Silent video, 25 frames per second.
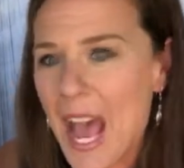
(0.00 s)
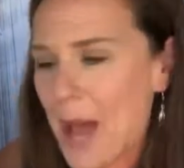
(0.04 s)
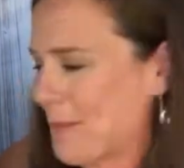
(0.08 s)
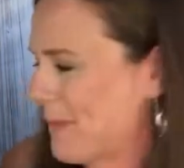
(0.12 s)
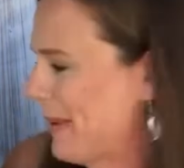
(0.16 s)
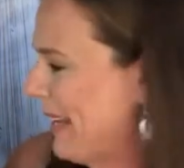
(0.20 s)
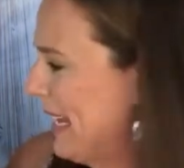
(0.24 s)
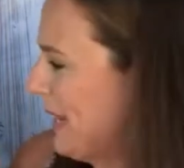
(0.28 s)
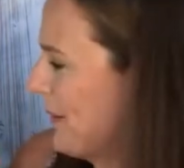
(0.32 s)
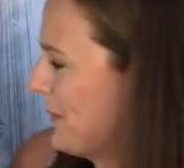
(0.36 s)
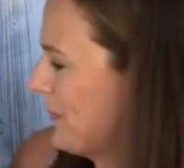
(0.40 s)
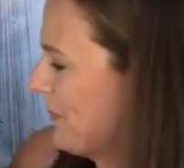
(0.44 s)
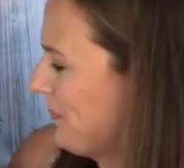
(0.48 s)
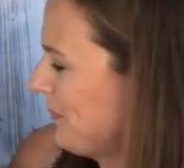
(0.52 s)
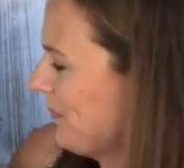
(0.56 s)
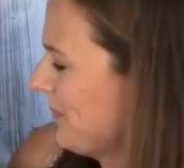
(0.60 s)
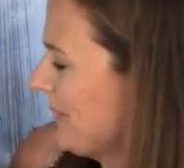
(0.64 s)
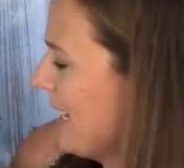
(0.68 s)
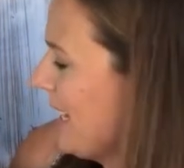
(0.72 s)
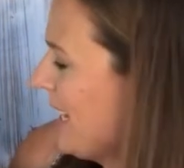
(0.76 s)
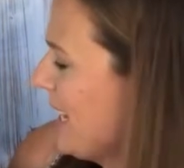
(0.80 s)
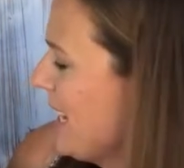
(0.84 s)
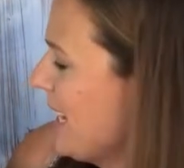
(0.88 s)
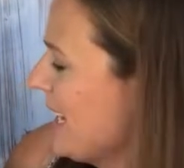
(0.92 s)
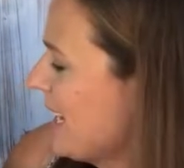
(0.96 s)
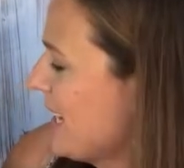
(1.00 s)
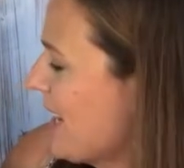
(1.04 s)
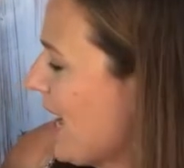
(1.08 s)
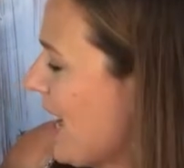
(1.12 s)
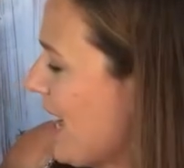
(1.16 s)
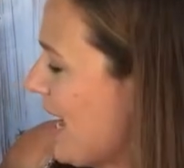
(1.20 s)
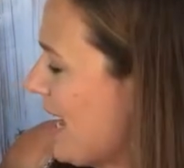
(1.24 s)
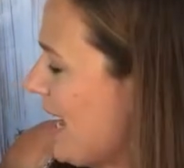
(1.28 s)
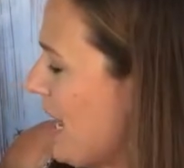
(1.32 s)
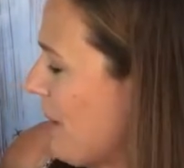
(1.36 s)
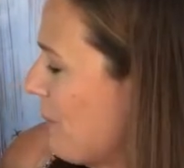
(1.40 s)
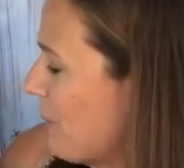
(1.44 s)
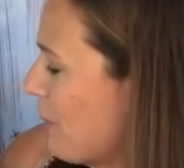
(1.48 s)
happy.
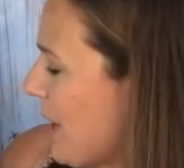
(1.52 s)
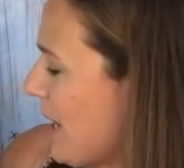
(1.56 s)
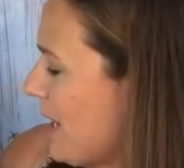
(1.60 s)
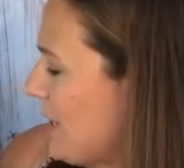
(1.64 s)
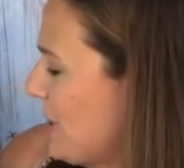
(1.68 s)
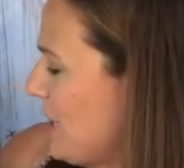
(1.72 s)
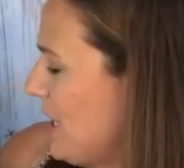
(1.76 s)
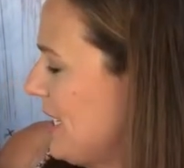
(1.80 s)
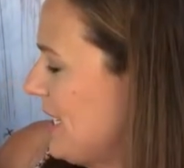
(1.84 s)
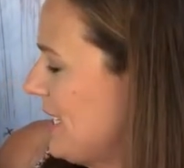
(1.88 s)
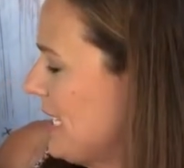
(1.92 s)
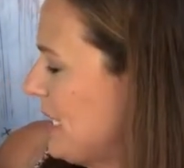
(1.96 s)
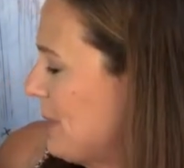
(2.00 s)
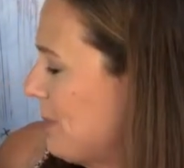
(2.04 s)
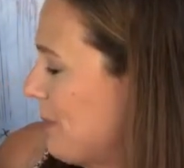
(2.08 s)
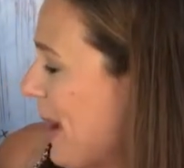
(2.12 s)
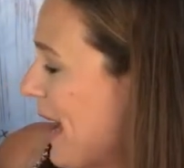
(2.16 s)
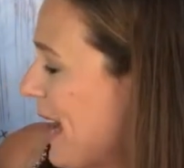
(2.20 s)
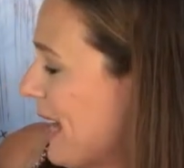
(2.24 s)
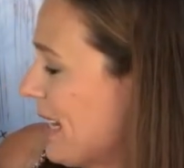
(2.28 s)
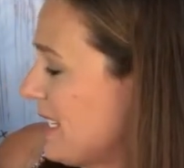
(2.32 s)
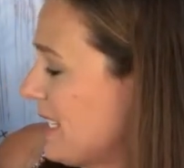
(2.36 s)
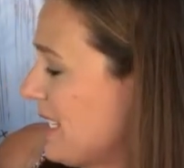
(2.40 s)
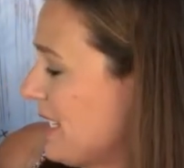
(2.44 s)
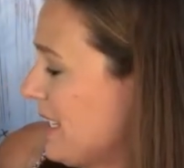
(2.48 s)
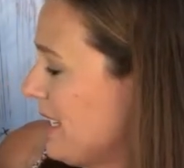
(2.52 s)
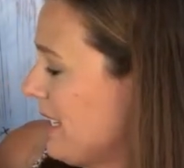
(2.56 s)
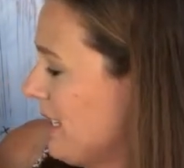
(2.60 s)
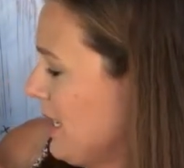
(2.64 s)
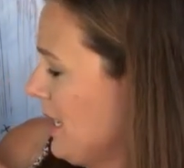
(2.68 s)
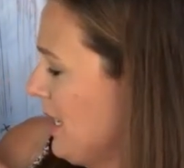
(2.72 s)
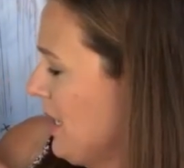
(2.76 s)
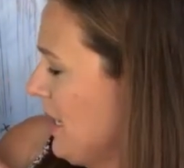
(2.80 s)
God had brought Jesus back to